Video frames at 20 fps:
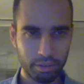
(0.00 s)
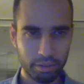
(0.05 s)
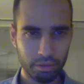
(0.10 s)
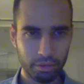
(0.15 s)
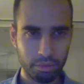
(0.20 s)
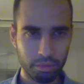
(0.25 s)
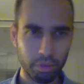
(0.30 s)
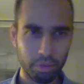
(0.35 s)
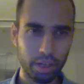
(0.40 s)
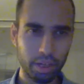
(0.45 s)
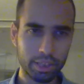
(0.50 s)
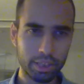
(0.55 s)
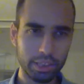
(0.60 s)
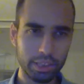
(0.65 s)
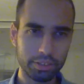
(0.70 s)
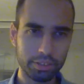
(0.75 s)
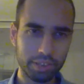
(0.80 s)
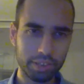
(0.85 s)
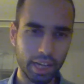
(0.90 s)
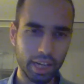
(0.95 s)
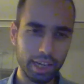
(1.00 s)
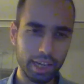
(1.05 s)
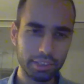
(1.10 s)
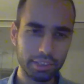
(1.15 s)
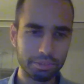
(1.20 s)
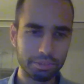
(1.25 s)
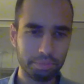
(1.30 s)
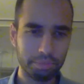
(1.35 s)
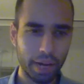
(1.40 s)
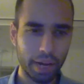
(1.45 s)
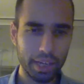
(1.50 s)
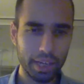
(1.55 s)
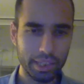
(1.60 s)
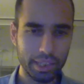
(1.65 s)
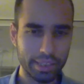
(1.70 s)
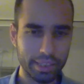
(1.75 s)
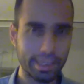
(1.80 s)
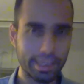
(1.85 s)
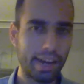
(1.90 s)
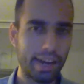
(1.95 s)
work this guy's
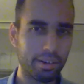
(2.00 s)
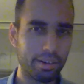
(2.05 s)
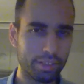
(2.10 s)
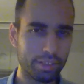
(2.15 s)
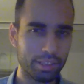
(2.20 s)
mind down